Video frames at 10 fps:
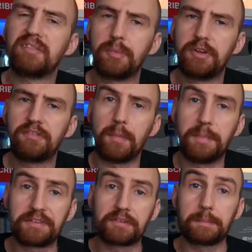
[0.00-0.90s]
remove
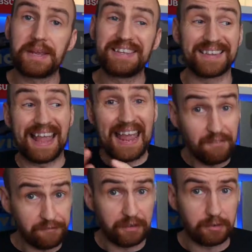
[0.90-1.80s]
MrBeast's
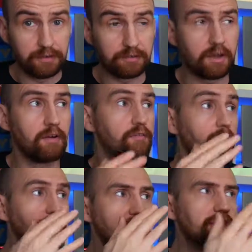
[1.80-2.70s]
influence
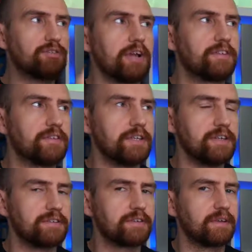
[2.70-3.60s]
from these
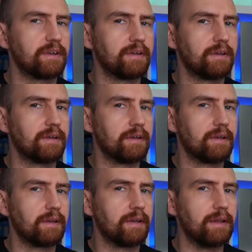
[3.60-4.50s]
strategies,
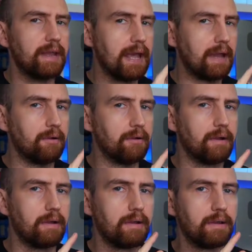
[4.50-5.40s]
now,
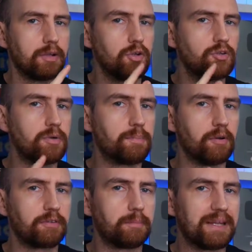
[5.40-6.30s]
could you
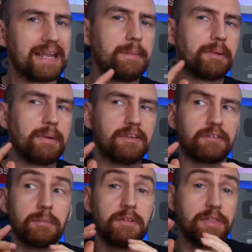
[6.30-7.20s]
possibly implement
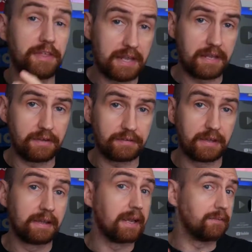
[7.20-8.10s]
some of these
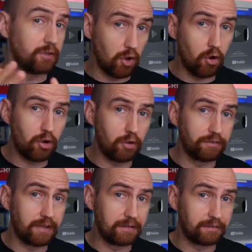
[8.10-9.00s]
into your
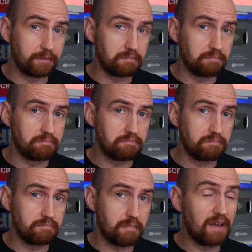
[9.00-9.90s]
content?
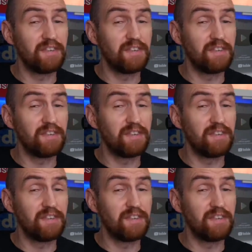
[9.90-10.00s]
I